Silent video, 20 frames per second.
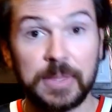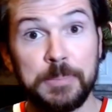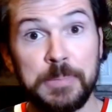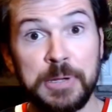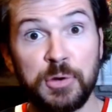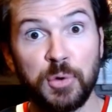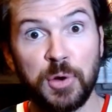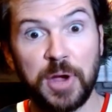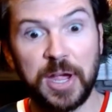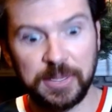It'd
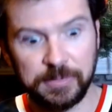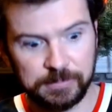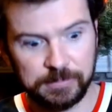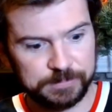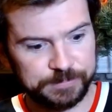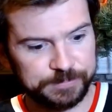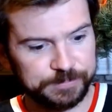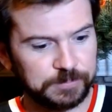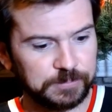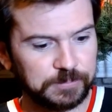be great.
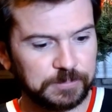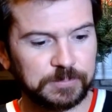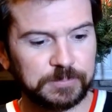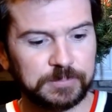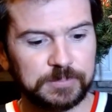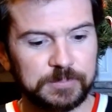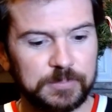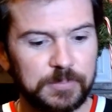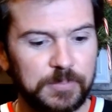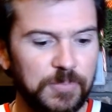
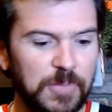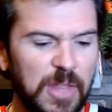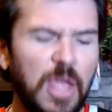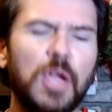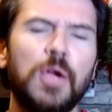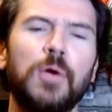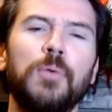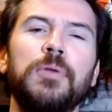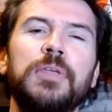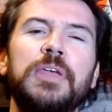
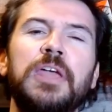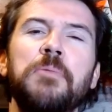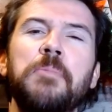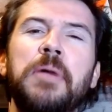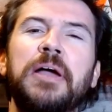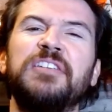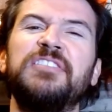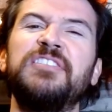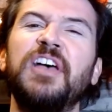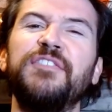Really help
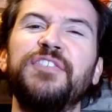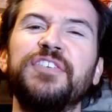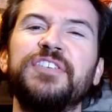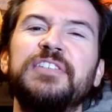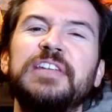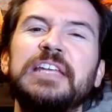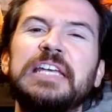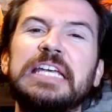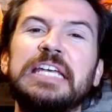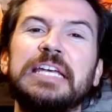my
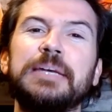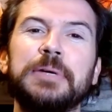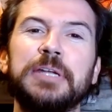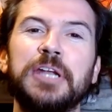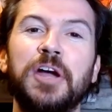self-esteem,